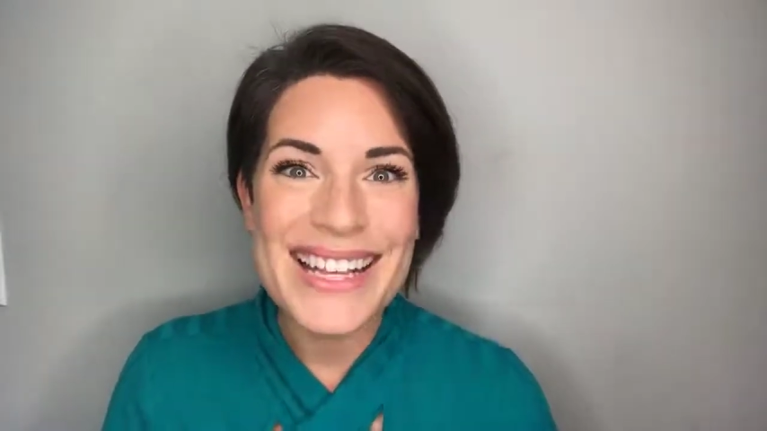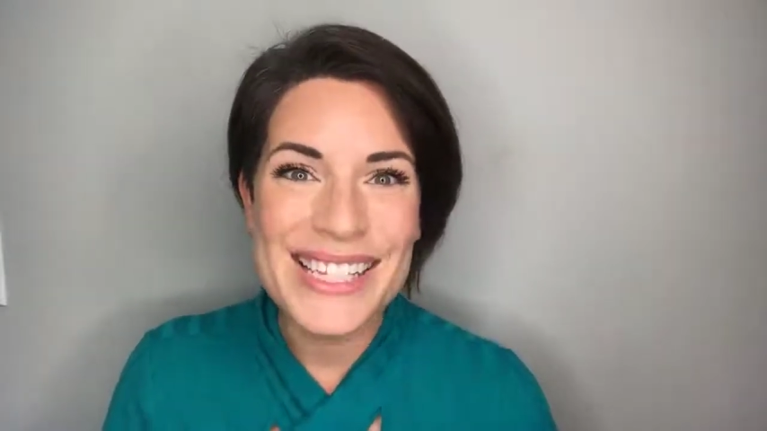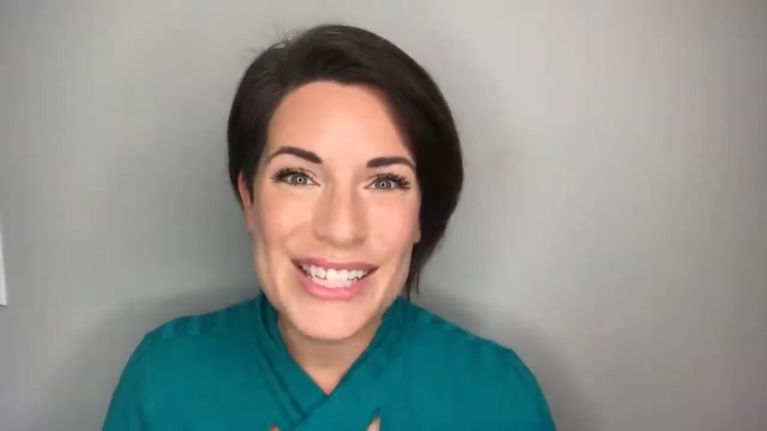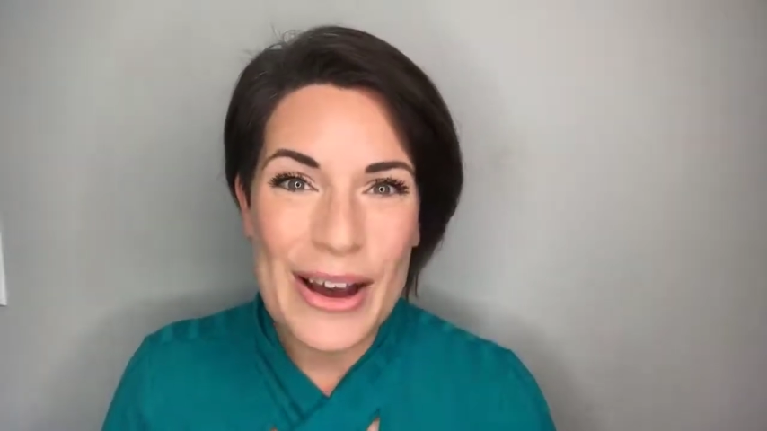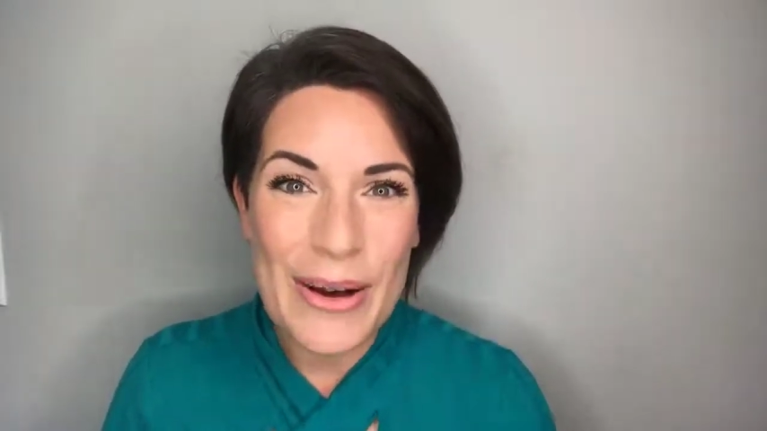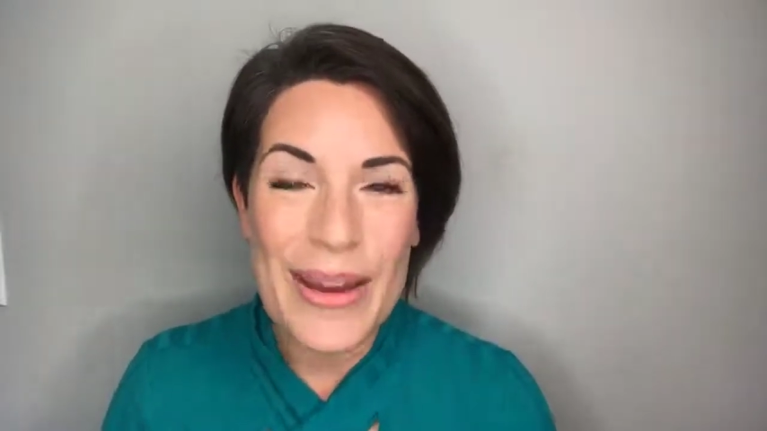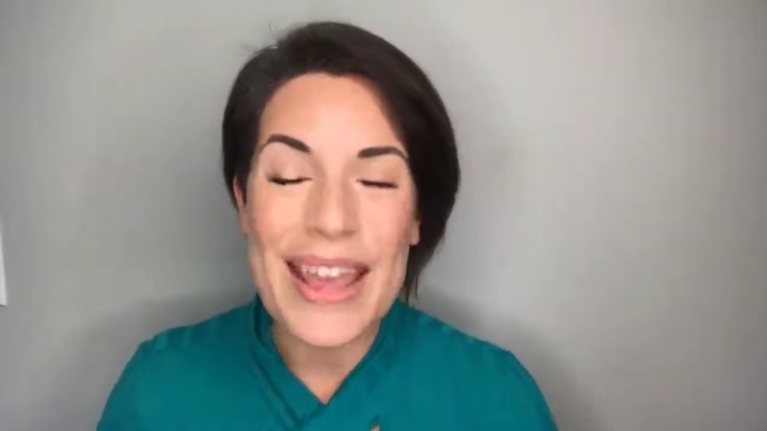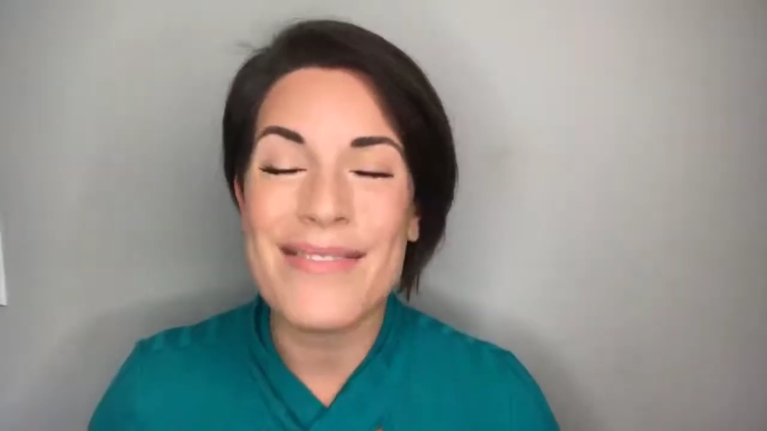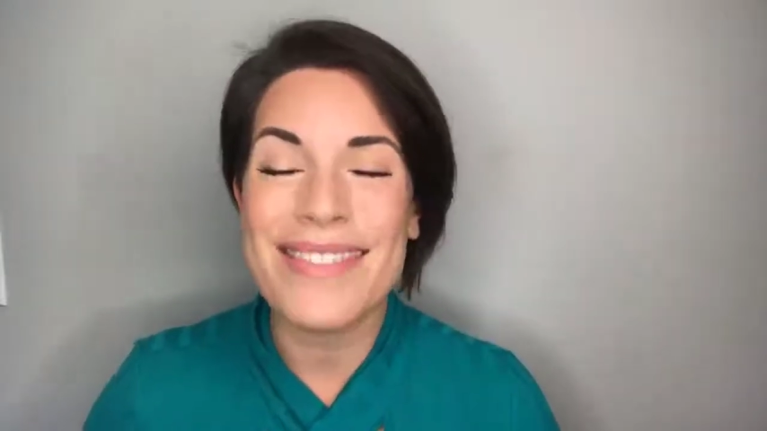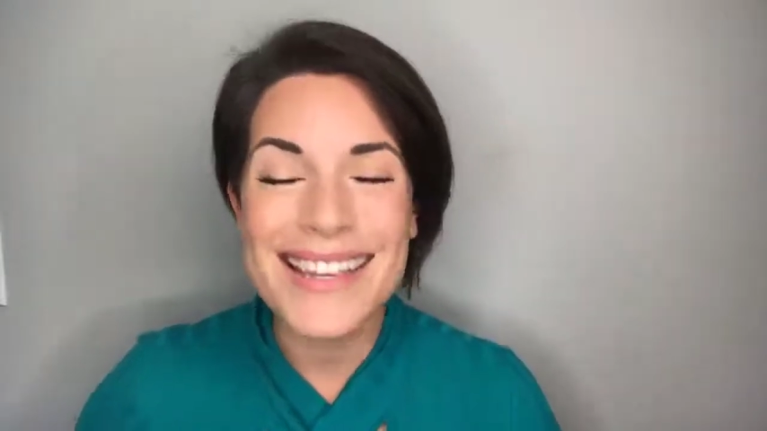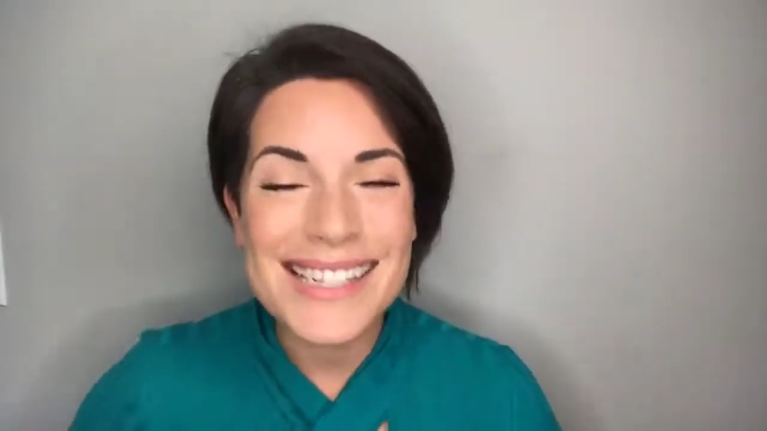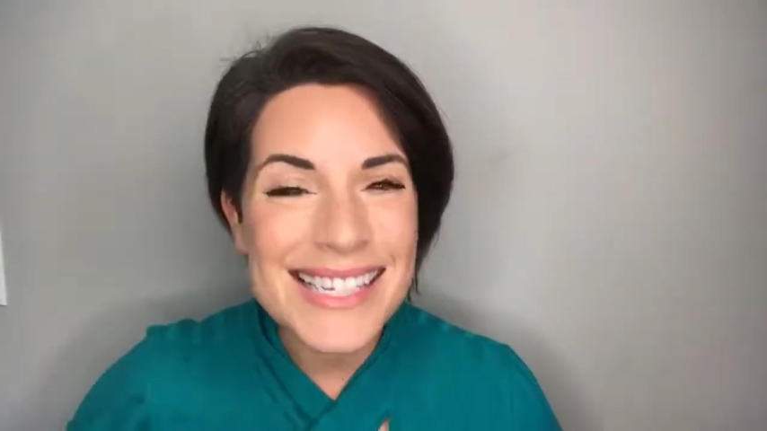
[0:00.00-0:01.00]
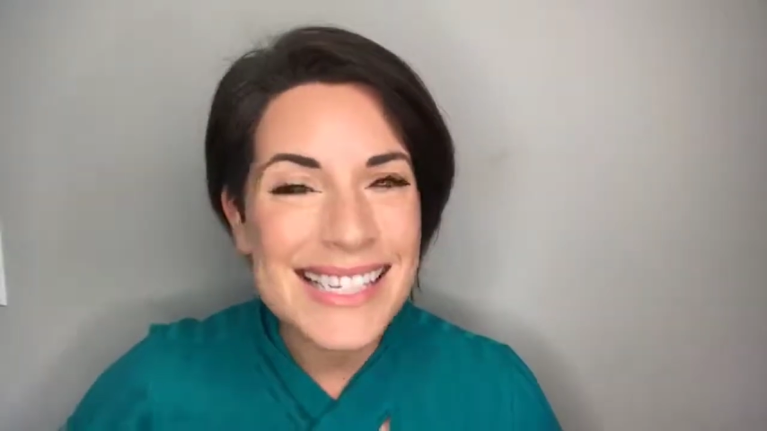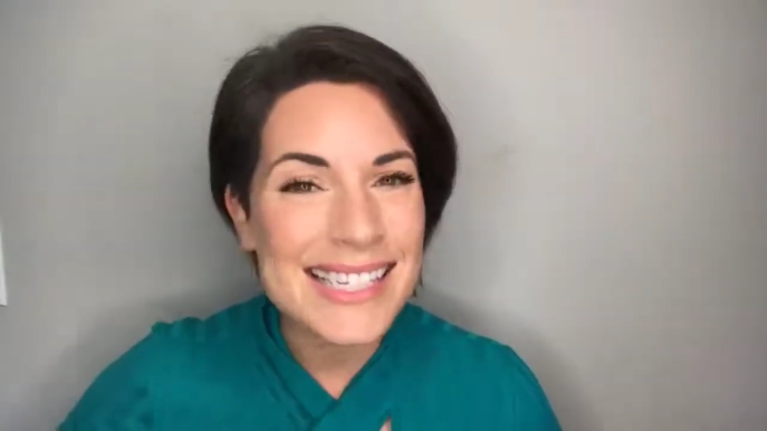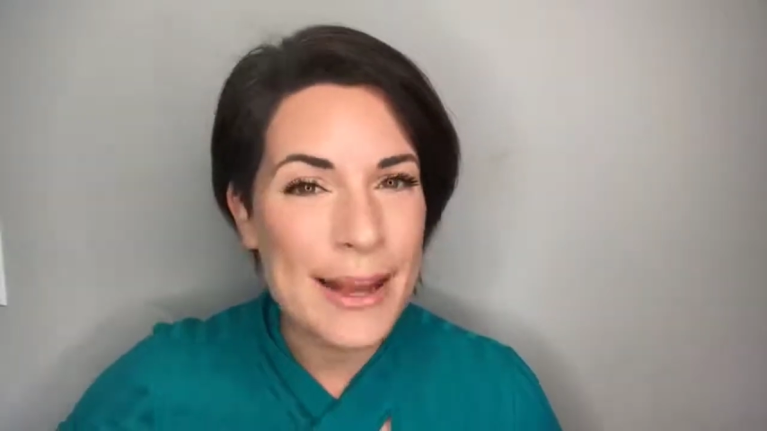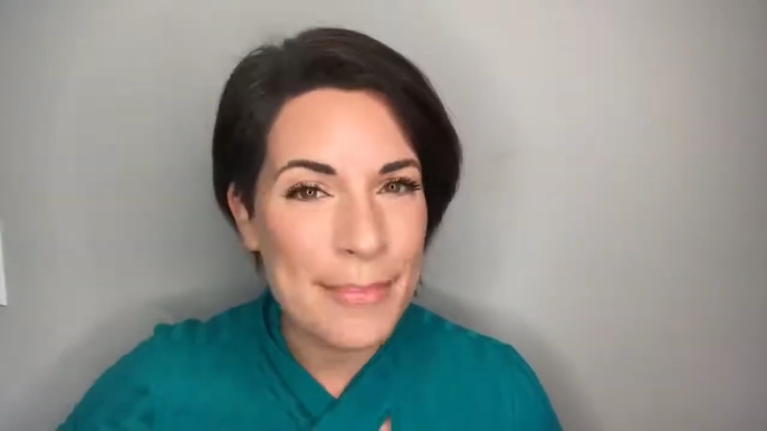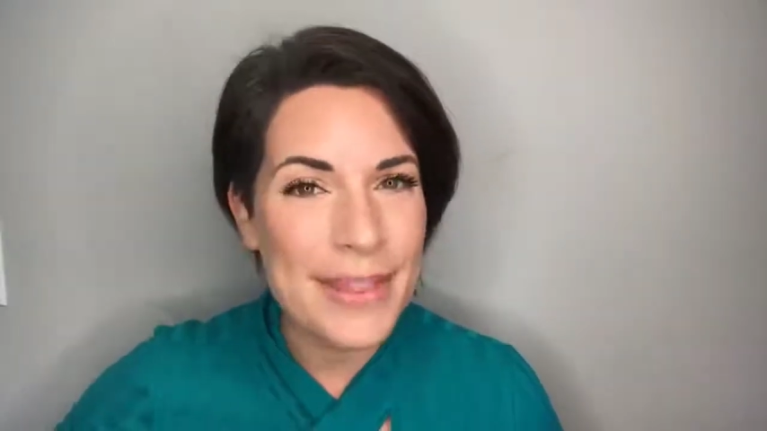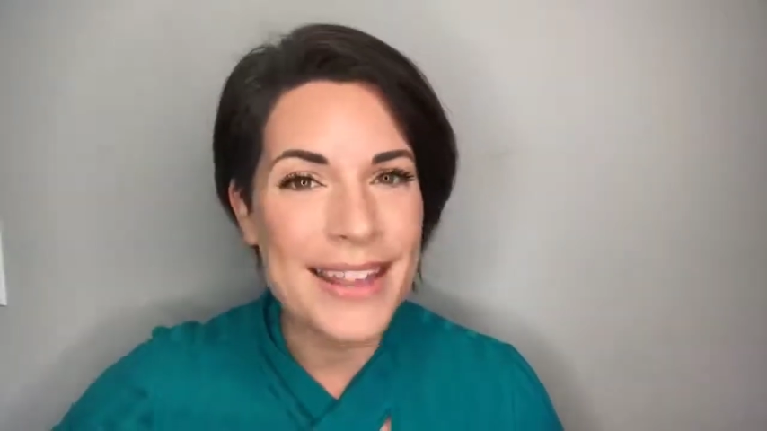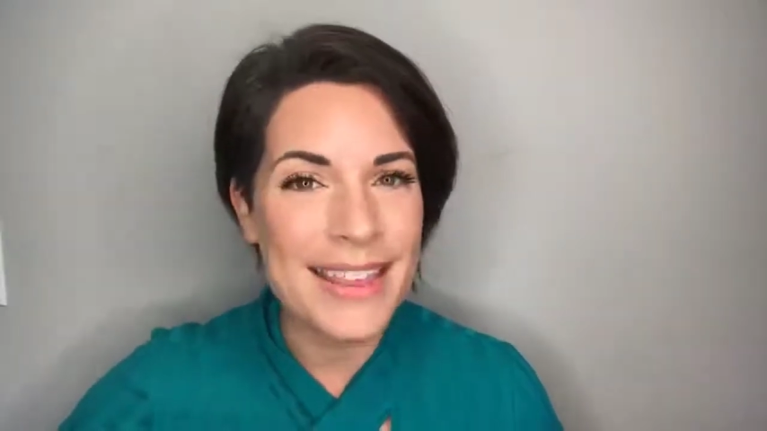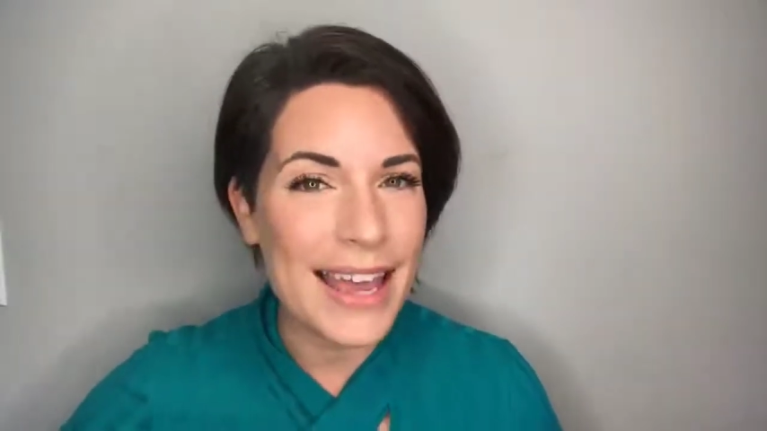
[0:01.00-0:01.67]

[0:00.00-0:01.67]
So if this is something